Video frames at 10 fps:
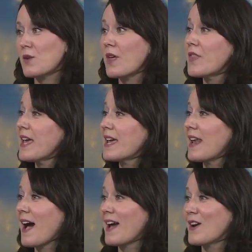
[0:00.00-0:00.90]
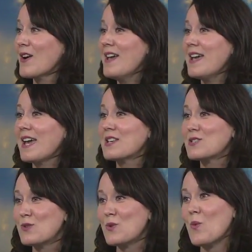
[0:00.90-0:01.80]
so that they can hire a
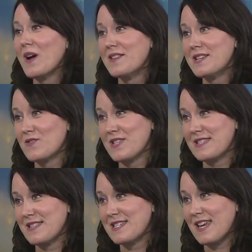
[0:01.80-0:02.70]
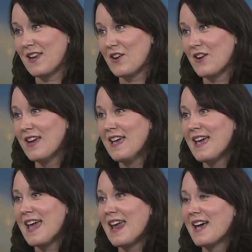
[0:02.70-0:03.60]
student wellness facilitator.
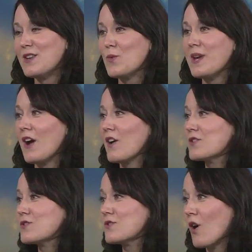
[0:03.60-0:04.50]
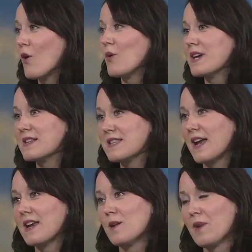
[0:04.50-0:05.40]
And we are so
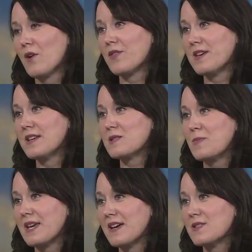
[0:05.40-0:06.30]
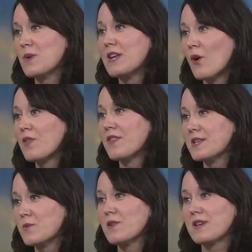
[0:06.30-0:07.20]
excited about this because we know that
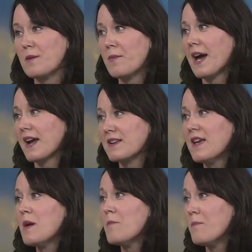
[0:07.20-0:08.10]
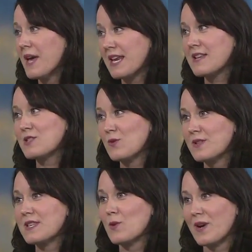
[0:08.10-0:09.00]
this will impact many
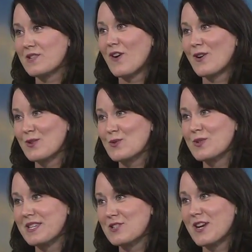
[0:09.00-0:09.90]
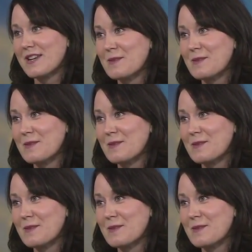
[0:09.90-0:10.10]
students in the West Fargo School District.